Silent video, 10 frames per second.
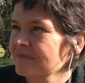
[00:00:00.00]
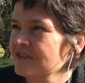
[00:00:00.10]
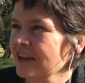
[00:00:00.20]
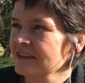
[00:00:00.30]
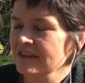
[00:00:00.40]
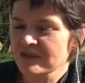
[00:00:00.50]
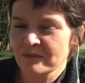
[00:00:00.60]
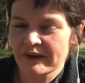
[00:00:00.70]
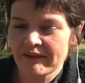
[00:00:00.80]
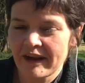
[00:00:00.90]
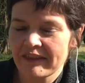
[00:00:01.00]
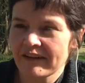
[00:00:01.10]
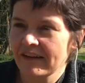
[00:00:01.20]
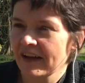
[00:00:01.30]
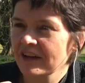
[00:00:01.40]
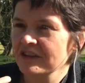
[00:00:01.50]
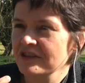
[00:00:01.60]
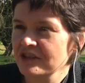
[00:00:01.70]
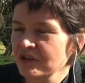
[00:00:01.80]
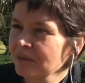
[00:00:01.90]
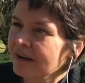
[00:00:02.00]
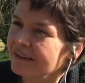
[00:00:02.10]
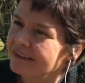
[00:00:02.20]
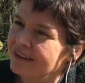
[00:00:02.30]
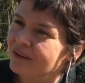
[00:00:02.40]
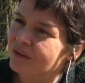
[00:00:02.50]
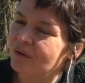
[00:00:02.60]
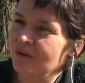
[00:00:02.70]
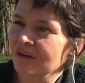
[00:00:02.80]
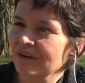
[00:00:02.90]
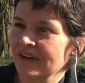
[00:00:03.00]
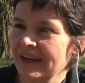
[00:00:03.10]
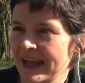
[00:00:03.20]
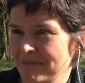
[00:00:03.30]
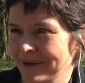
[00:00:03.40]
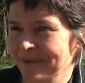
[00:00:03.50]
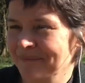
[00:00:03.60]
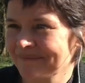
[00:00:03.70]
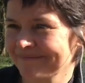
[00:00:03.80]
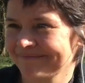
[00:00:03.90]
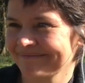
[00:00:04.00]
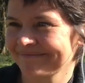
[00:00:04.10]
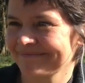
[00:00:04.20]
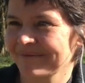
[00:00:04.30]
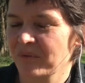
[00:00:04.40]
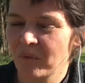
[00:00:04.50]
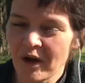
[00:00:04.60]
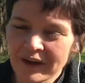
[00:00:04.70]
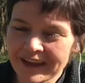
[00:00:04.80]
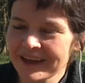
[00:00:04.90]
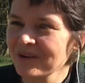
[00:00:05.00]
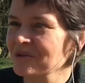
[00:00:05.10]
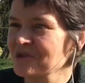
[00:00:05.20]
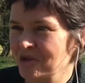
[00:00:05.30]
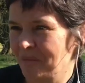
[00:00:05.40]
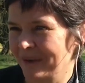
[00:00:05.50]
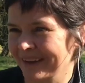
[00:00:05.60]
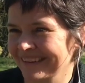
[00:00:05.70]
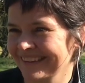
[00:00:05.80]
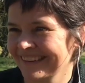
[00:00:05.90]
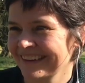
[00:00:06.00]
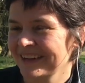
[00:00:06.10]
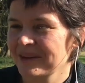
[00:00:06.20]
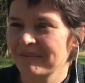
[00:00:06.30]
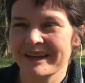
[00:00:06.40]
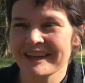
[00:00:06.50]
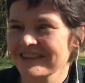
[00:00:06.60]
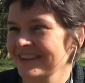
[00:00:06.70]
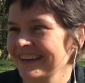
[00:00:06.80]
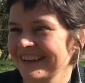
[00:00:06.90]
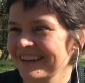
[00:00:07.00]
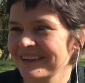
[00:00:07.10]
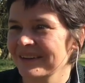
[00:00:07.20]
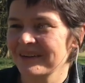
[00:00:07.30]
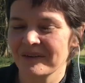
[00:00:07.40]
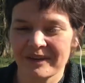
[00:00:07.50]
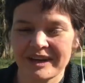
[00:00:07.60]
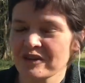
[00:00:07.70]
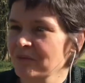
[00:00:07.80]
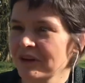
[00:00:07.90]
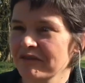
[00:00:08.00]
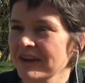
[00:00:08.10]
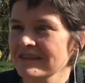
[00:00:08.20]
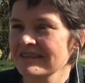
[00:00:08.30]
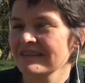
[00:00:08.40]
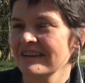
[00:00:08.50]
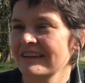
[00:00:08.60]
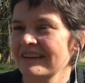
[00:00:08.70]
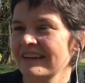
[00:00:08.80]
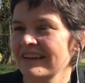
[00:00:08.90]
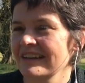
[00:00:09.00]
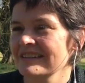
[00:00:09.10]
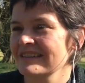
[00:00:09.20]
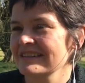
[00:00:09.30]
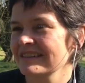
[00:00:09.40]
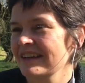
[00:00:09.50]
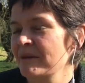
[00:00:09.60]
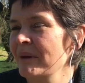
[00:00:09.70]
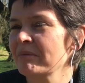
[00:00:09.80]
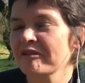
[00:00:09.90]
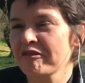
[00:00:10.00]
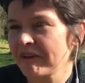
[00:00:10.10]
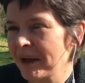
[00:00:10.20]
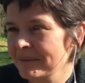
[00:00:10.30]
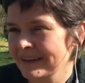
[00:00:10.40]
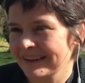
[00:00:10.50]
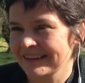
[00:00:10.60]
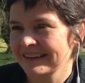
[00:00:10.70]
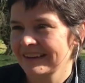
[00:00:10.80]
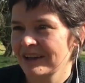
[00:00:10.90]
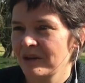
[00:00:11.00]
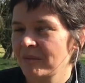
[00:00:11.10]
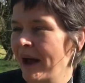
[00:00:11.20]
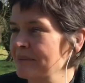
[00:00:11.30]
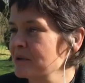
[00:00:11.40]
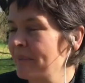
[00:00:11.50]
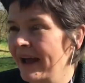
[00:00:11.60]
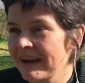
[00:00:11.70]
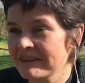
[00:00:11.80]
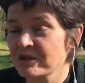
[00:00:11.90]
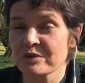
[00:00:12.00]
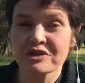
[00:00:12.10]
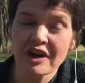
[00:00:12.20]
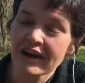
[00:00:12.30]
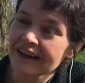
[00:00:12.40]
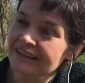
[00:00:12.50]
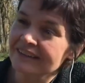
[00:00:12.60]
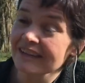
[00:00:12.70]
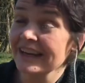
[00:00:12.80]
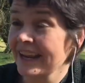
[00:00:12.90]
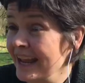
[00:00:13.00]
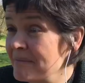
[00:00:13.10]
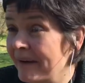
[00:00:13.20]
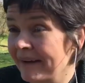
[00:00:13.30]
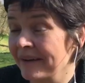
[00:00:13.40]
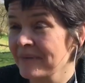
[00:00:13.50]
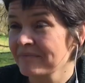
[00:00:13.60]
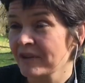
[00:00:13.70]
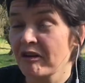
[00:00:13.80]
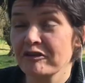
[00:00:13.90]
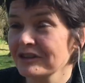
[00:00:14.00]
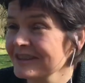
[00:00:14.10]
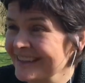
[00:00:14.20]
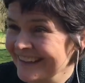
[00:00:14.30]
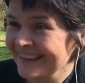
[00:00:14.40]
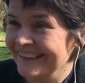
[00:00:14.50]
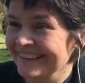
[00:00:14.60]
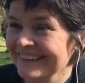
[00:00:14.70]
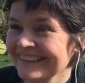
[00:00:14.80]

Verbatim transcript: tells us we're either a consumer or labour, working or shopping. But actually, each one of us is a member of a family perhaps a parent or a child, a neighbor, a volunteer,